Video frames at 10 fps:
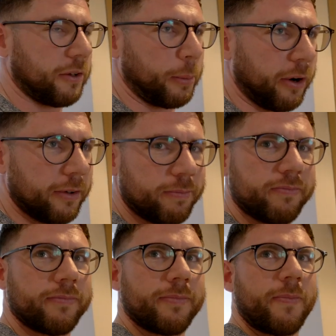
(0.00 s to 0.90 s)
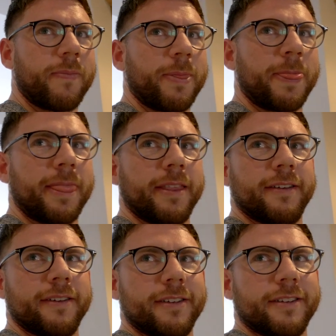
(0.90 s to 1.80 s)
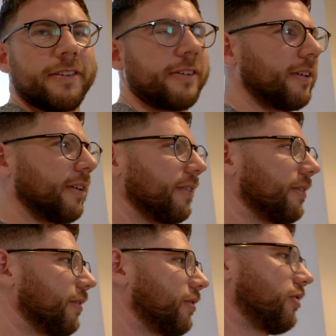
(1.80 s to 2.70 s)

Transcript: Do you reckon we can have a refeed? Can we have a refeed day and have baby rice?